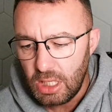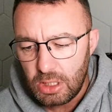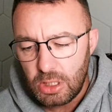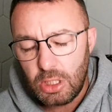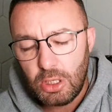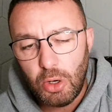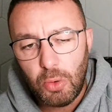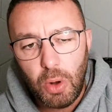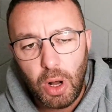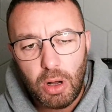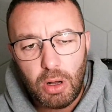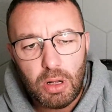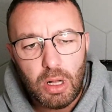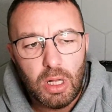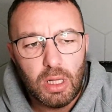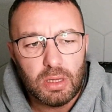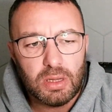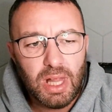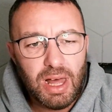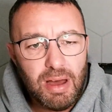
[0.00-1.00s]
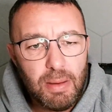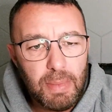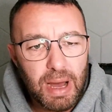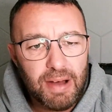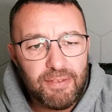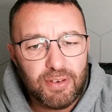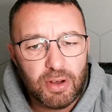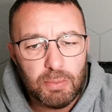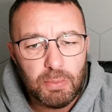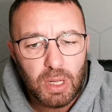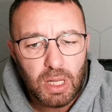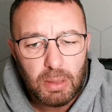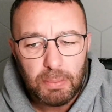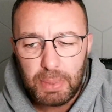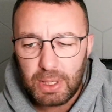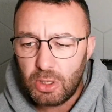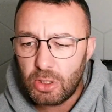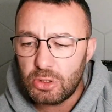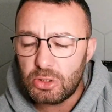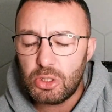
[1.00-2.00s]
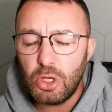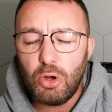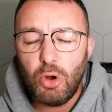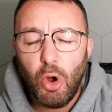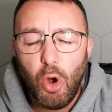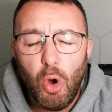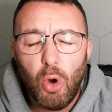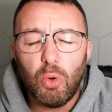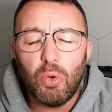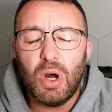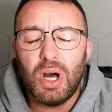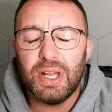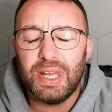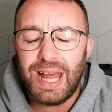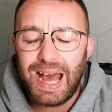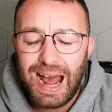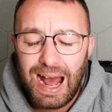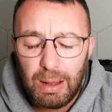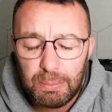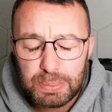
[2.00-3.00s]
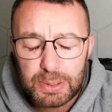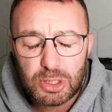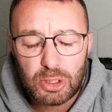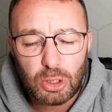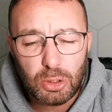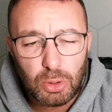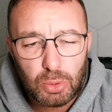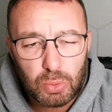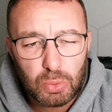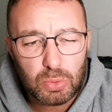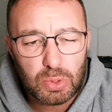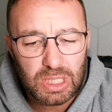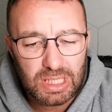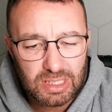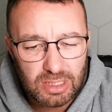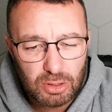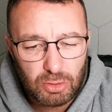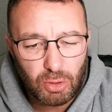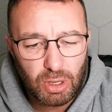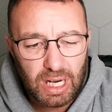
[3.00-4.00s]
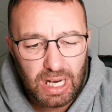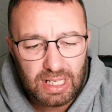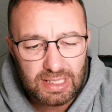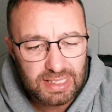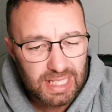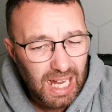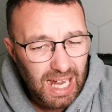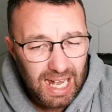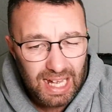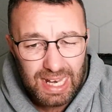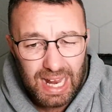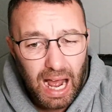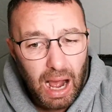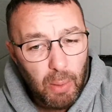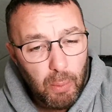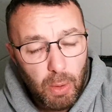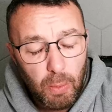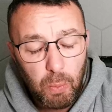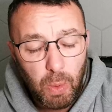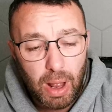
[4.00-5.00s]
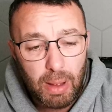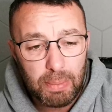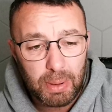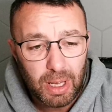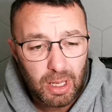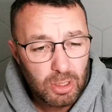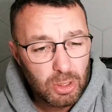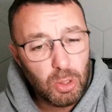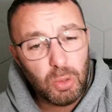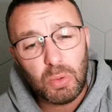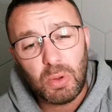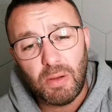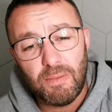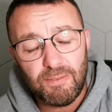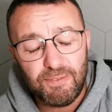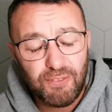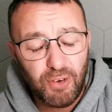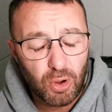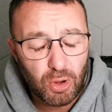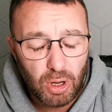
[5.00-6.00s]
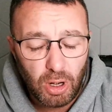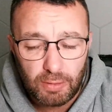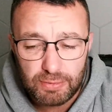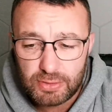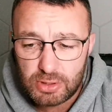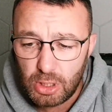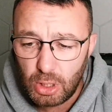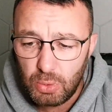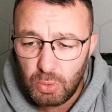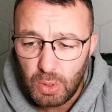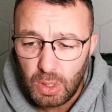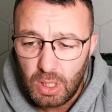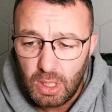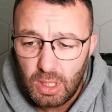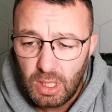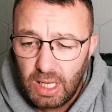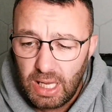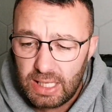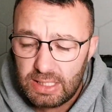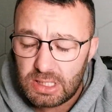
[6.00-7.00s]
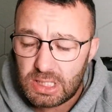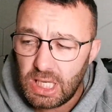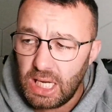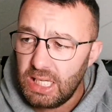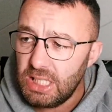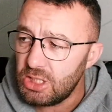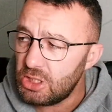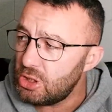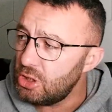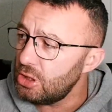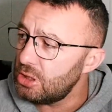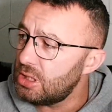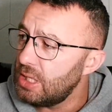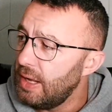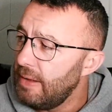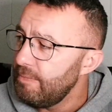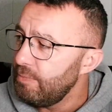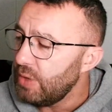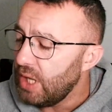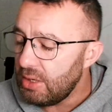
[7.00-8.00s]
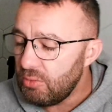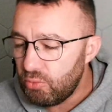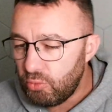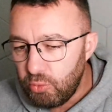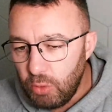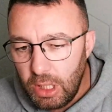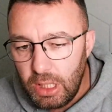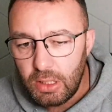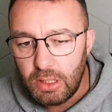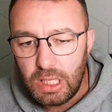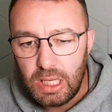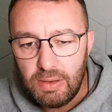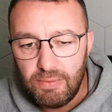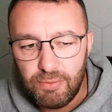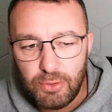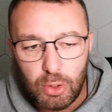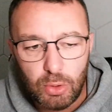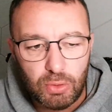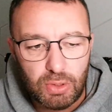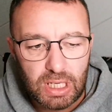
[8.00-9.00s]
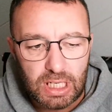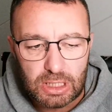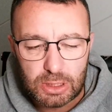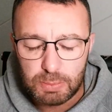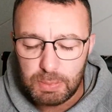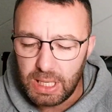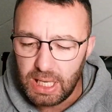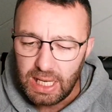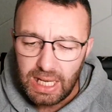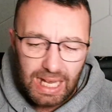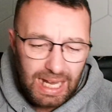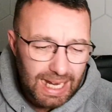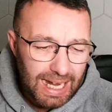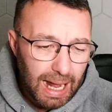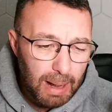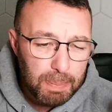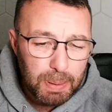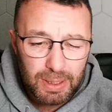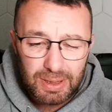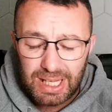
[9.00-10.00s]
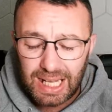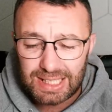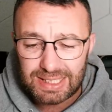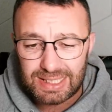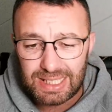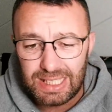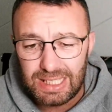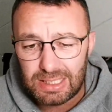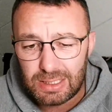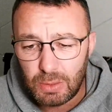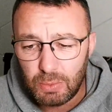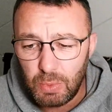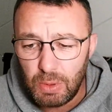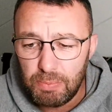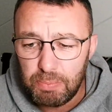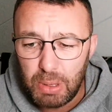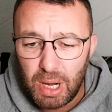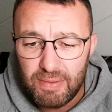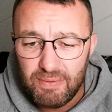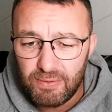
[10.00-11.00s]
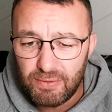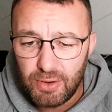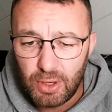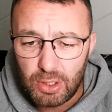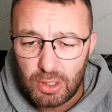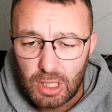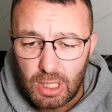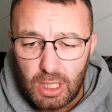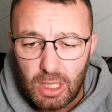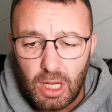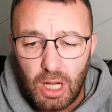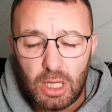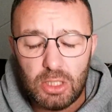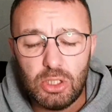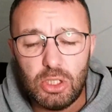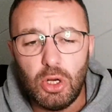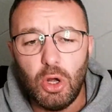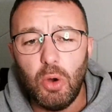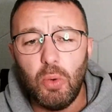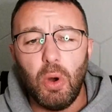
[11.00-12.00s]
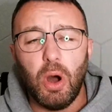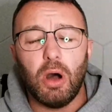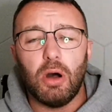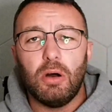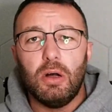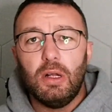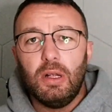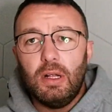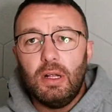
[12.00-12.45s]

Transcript: You know what? Let them have them, because they're all an absolute disgrace. And Howard Webb, you can fuck off too. It's just, it really infuriates me. It happened last season with Brentford. And you know what?